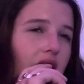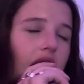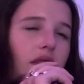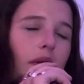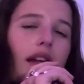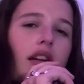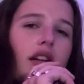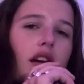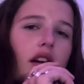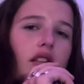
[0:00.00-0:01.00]
is when
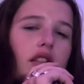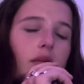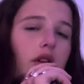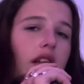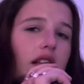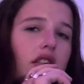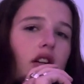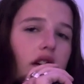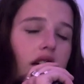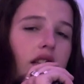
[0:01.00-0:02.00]
someone likes an
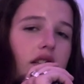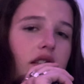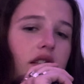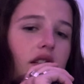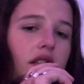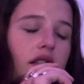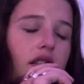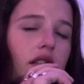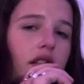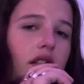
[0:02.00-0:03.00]
artist,
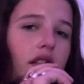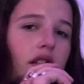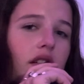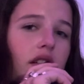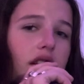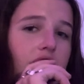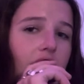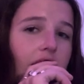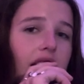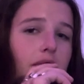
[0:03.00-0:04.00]

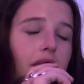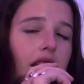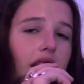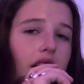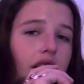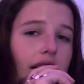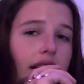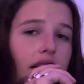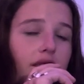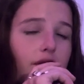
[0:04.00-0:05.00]
say it's me,
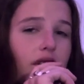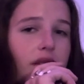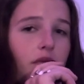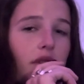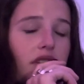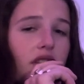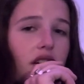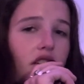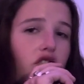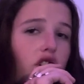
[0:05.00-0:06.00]
or someone wears
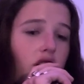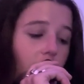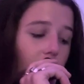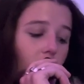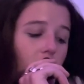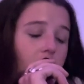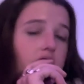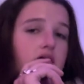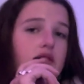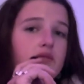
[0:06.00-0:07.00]
a shirt of an
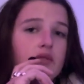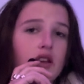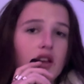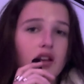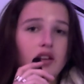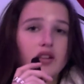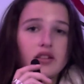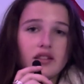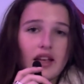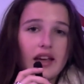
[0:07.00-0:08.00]
artist,
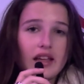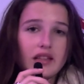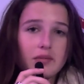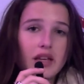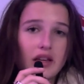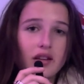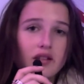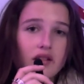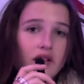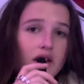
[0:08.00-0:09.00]
say it's me,
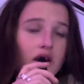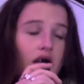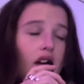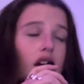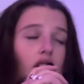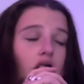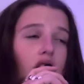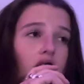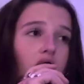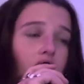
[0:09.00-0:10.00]

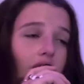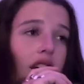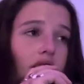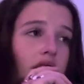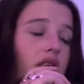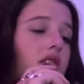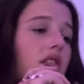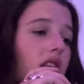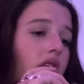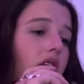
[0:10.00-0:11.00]
and
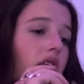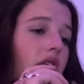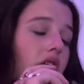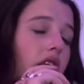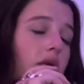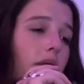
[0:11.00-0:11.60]
another